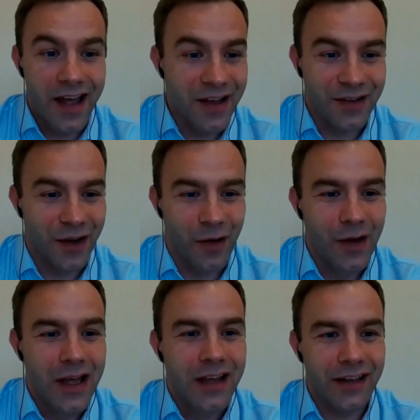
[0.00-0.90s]
So
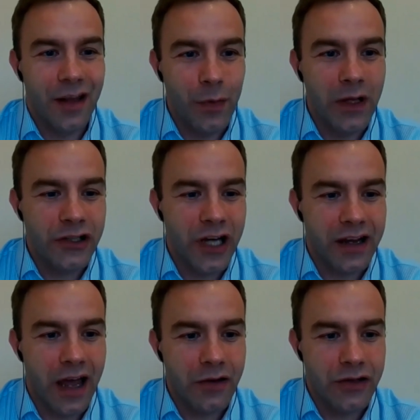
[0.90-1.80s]
they will
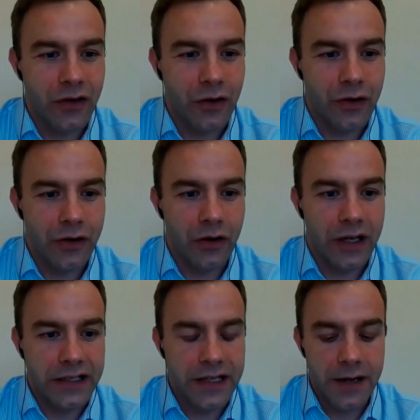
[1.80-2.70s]
check out your
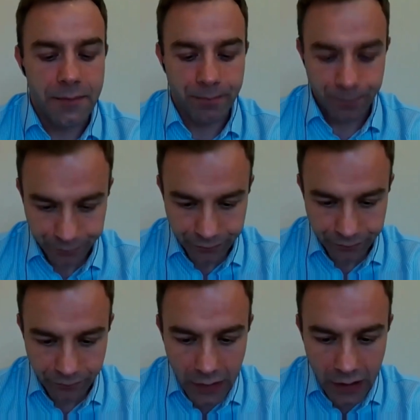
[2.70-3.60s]
LinkedIn
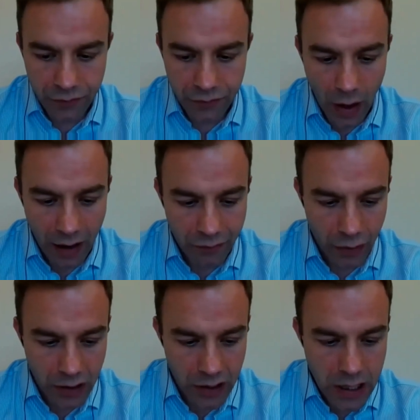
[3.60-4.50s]
if you have
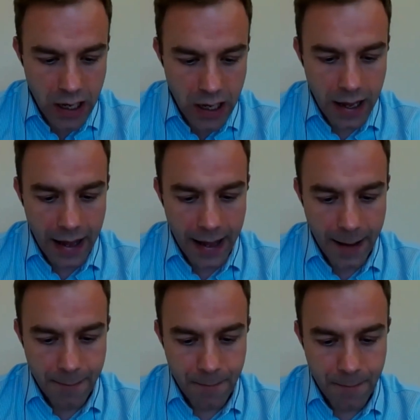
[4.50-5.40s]
one.
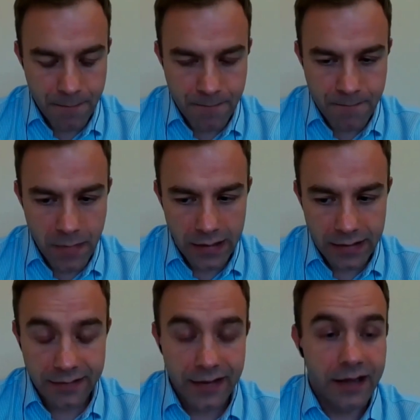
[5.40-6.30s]

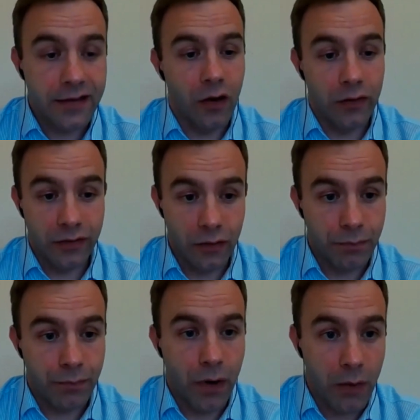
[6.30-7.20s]
That said, they'll also
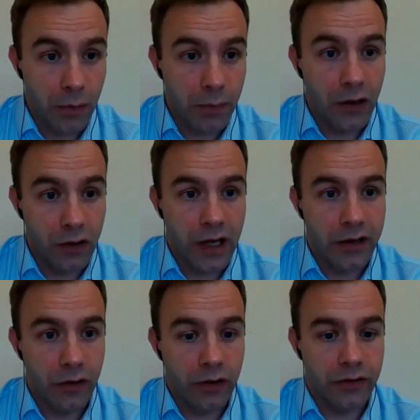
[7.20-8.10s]
probably look at
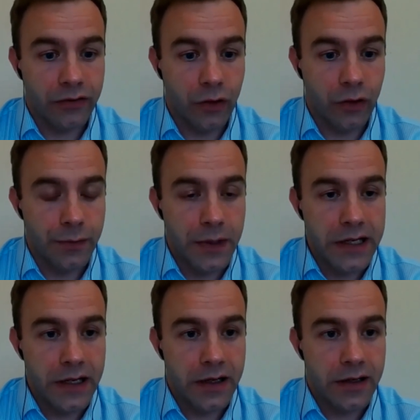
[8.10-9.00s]
your other social
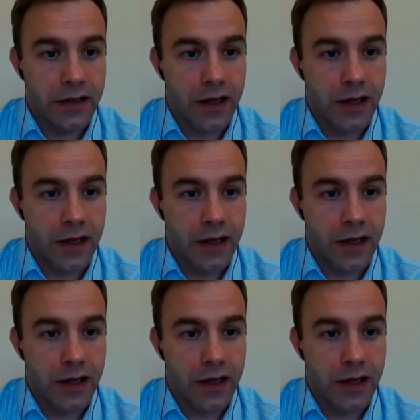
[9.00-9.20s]
media